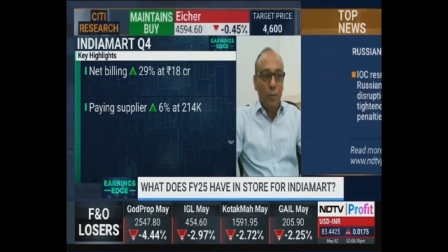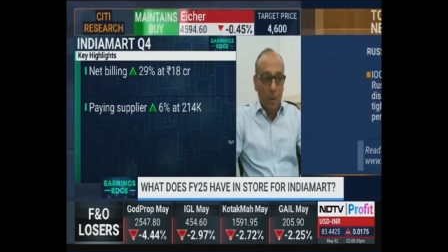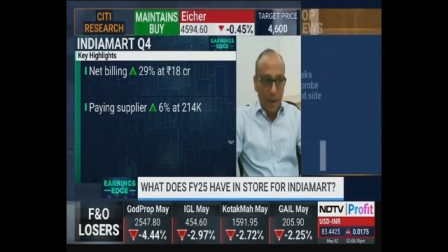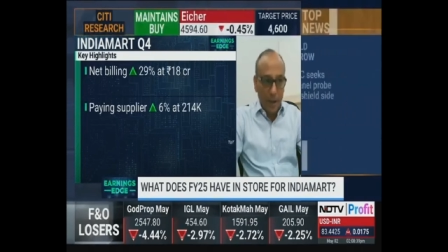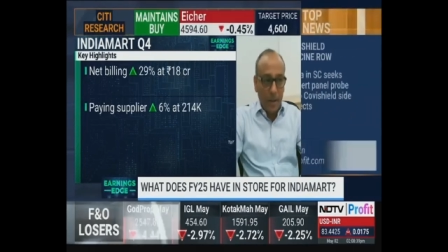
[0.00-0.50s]
going to
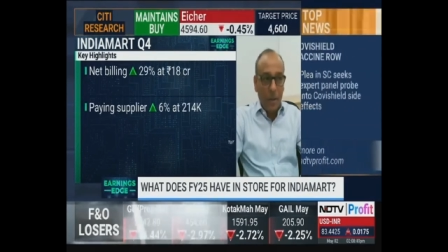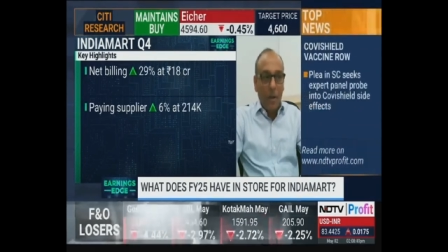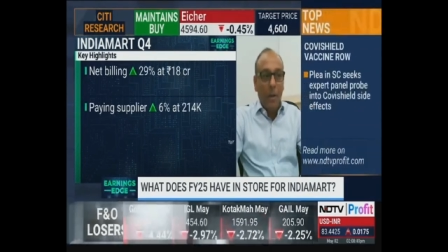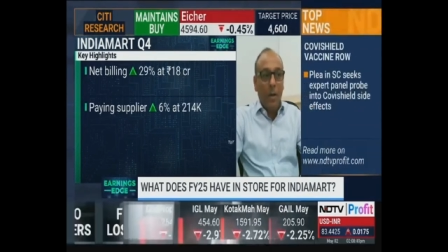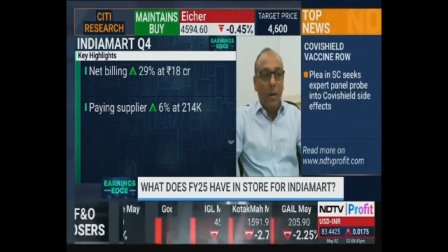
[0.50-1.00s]

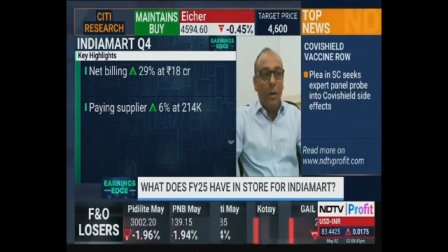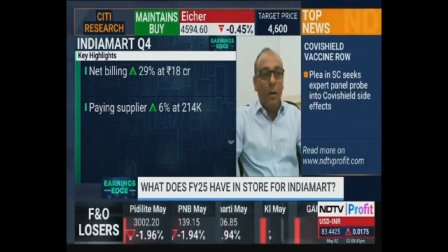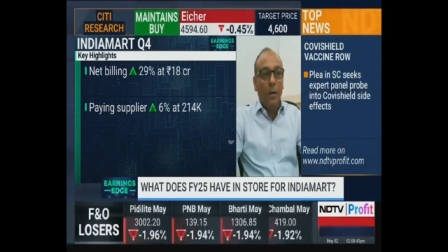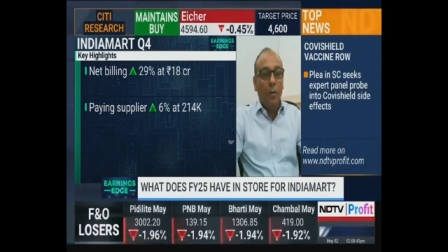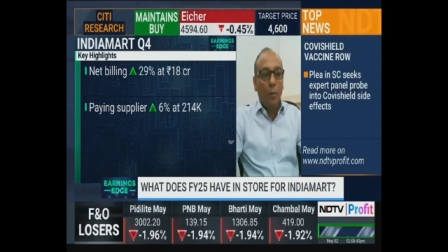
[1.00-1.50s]
protect
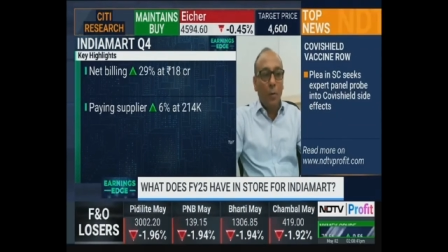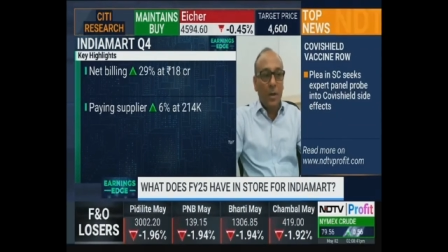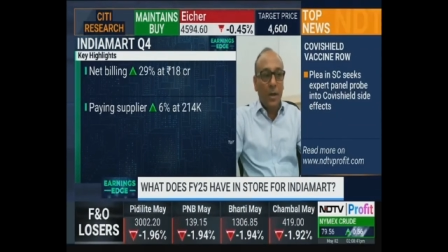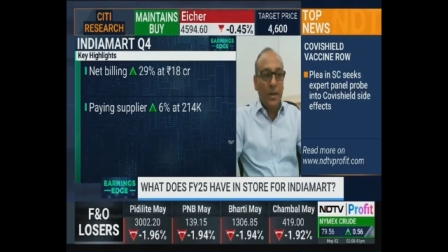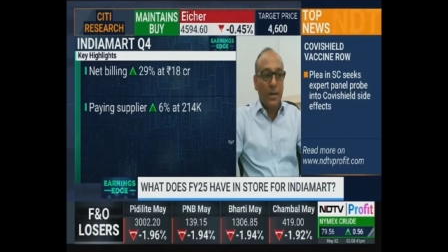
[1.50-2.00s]
uh,
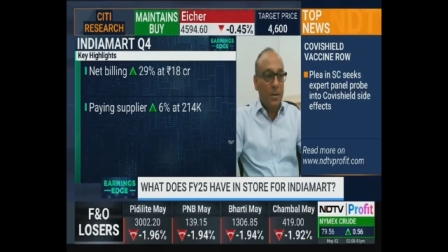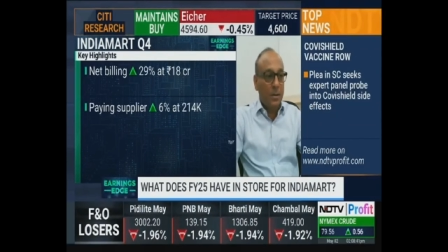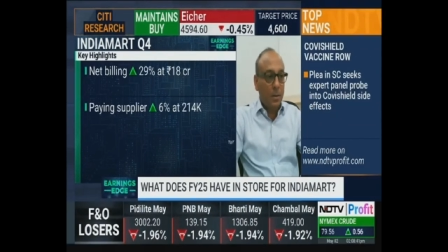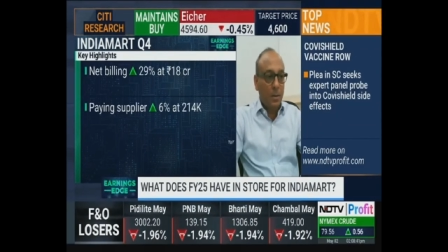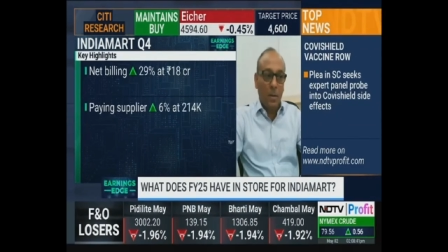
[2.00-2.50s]
over the
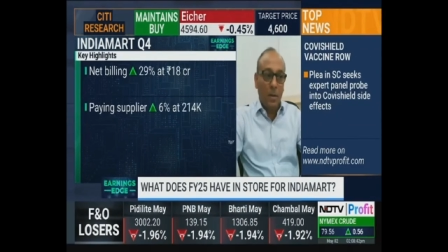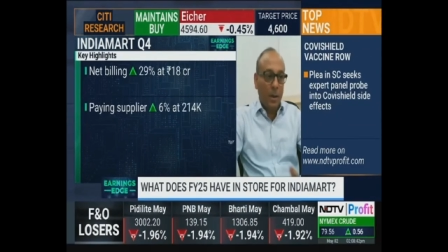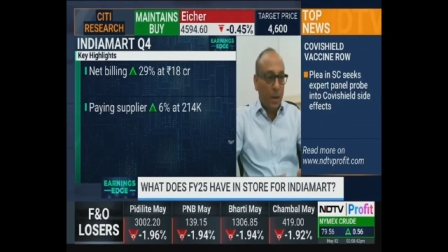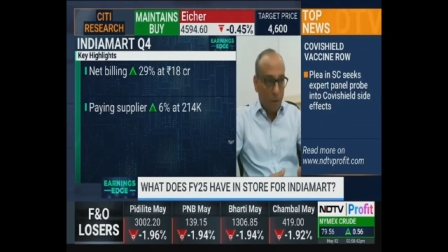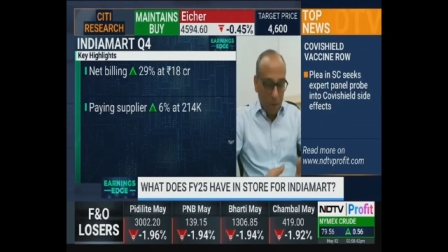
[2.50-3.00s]
next
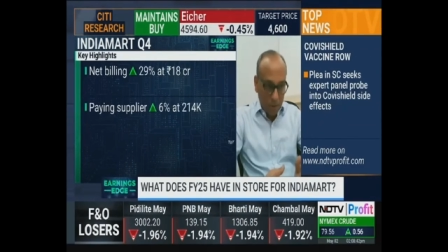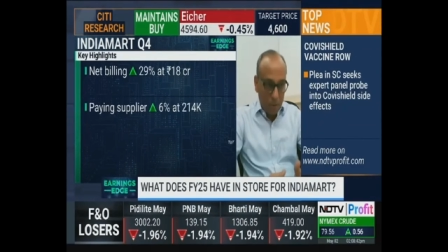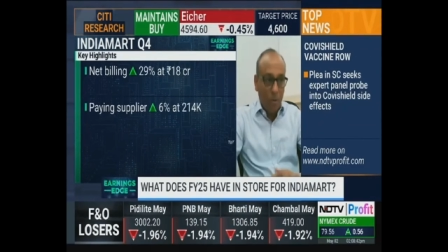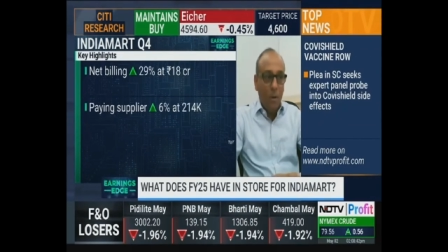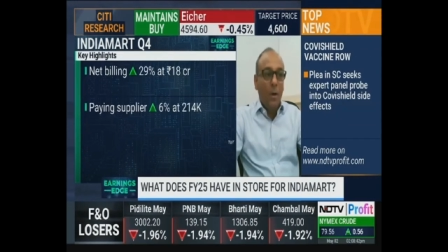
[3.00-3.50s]
uh, year
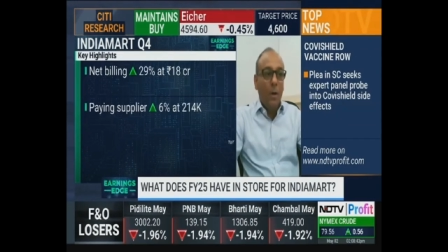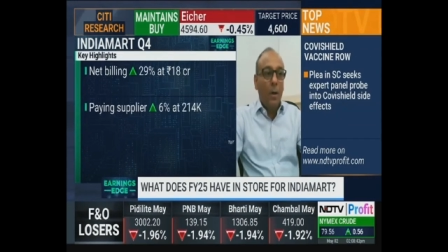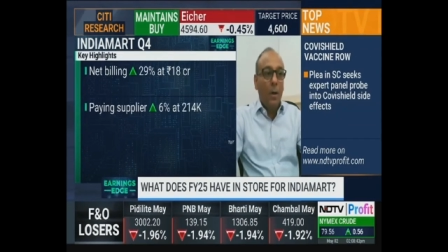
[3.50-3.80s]
or so.